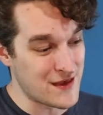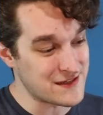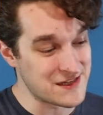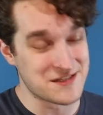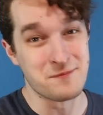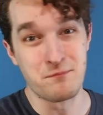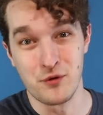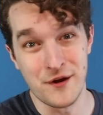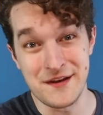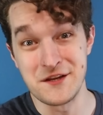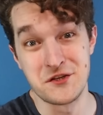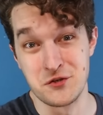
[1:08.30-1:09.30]
This is a
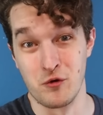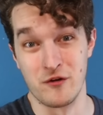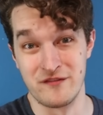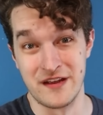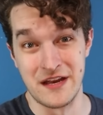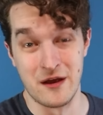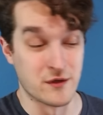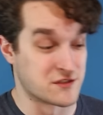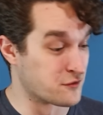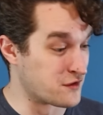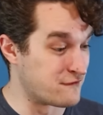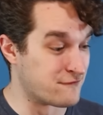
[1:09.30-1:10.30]
pretty short video. It's
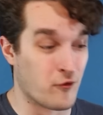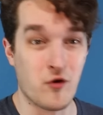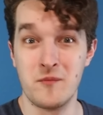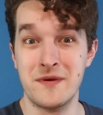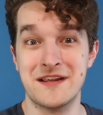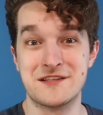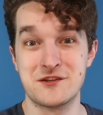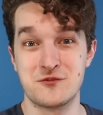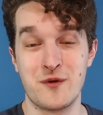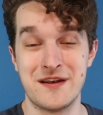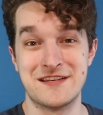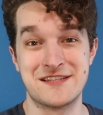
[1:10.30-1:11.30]
only 4 minutes and
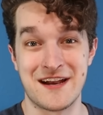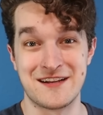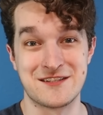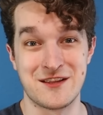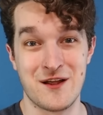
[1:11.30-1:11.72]
20 seconds